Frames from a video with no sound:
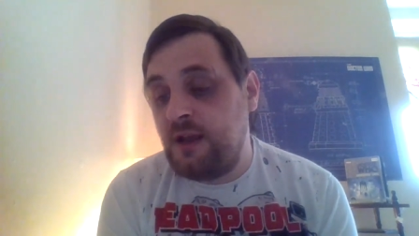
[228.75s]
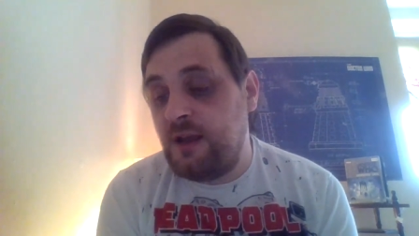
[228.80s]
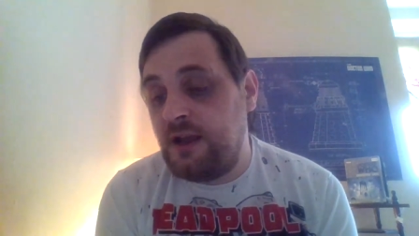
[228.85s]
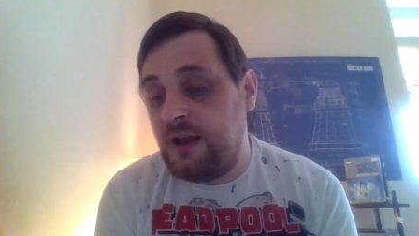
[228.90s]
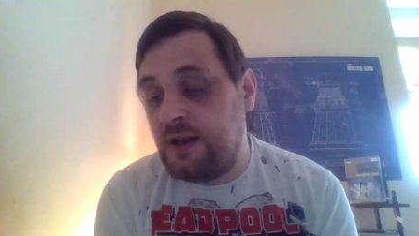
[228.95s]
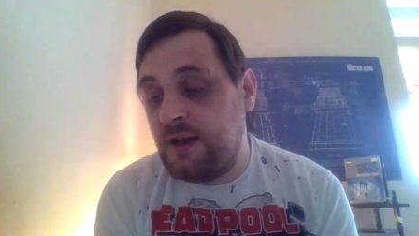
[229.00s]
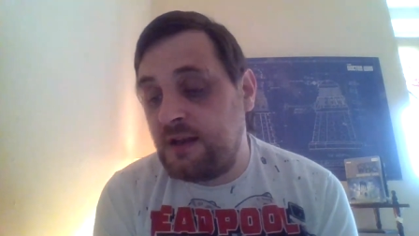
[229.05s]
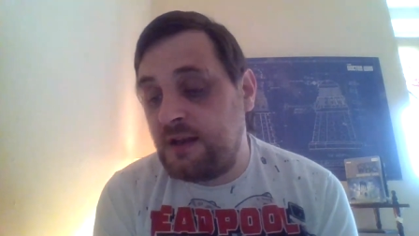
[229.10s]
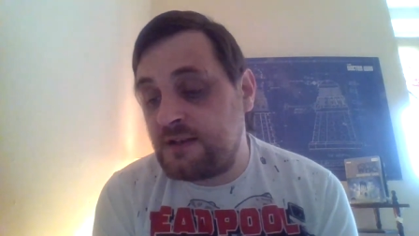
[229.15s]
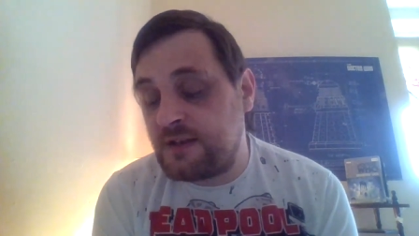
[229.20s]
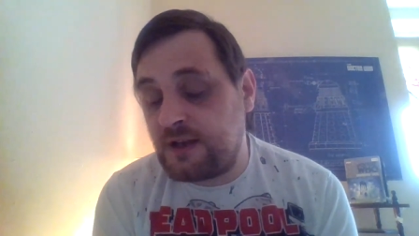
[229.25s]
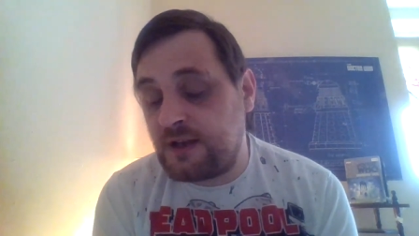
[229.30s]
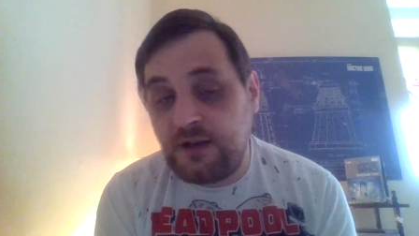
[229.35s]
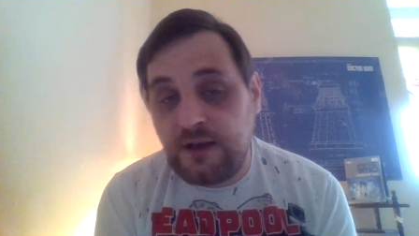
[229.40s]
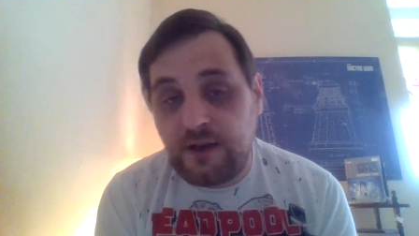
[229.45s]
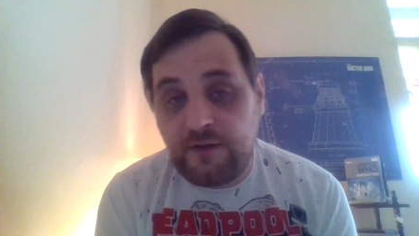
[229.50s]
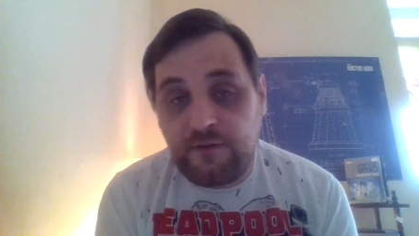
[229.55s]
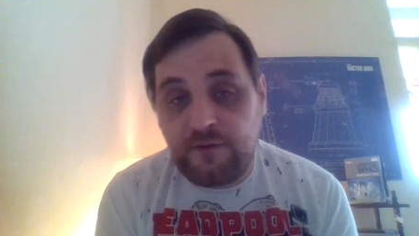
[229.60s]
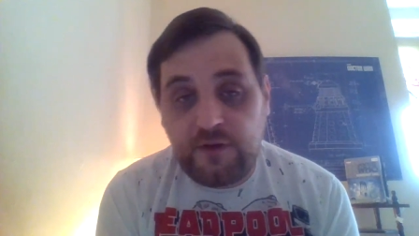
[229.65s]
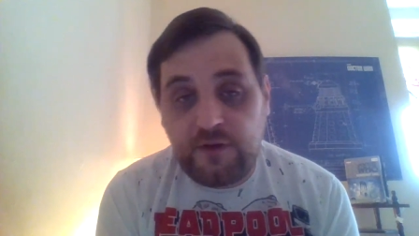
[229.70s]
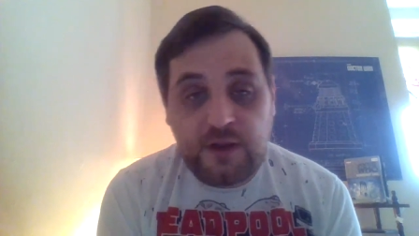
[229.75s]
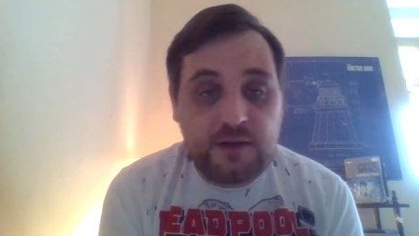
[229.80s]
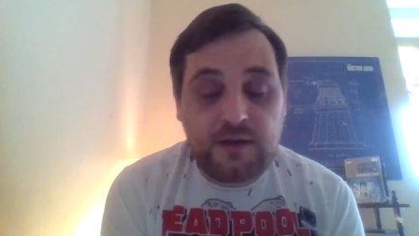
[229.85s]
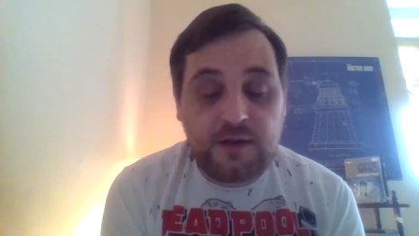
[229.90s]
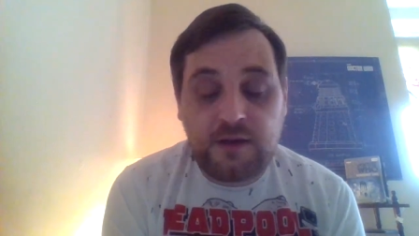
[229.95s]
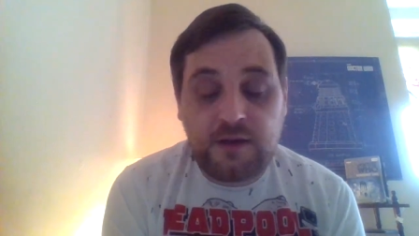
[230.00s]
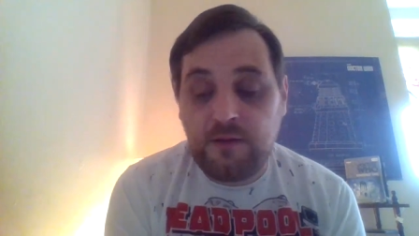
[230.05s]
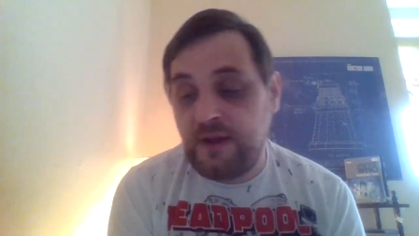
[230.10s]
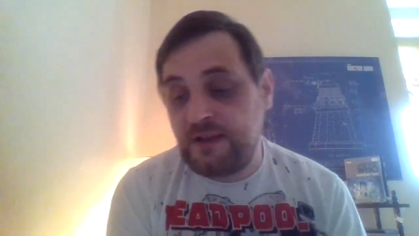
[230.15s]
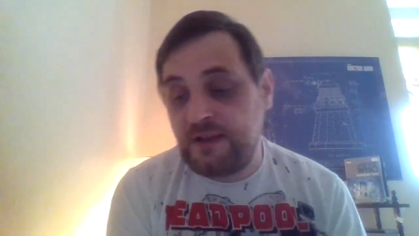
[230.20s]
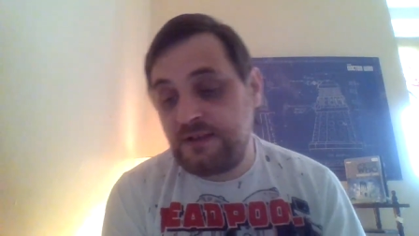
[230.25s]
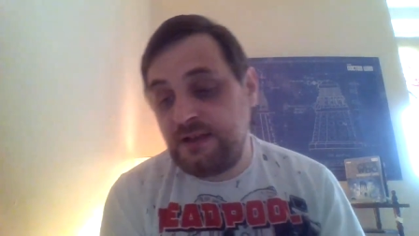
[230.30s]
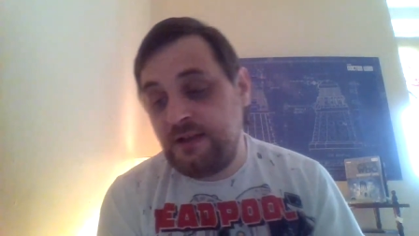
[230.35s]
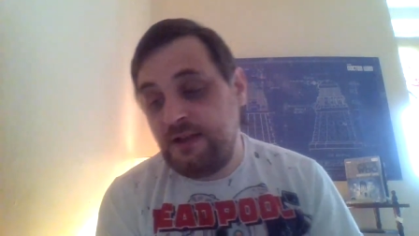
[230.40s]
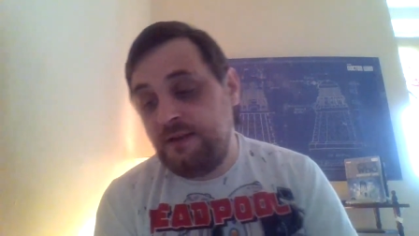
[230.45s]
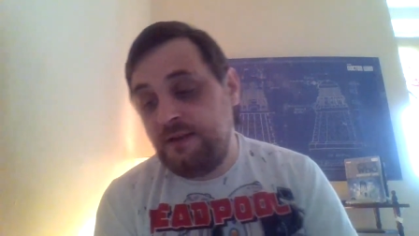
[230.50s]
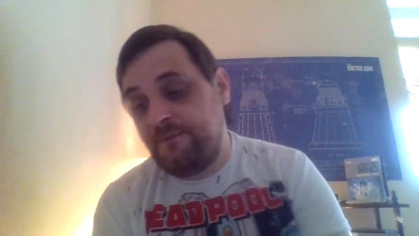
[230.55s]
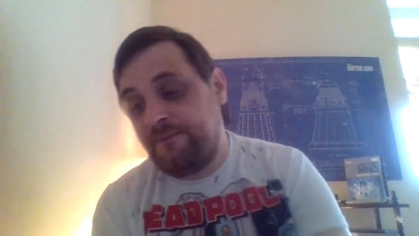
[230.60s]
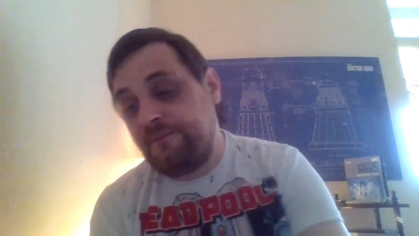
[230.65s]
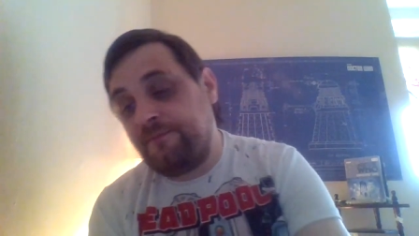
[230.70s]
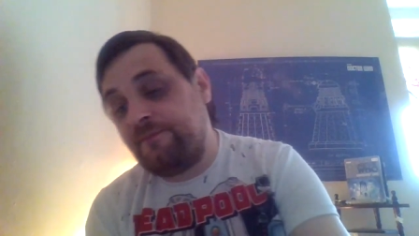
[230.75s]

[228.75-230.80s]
in a significant capacity.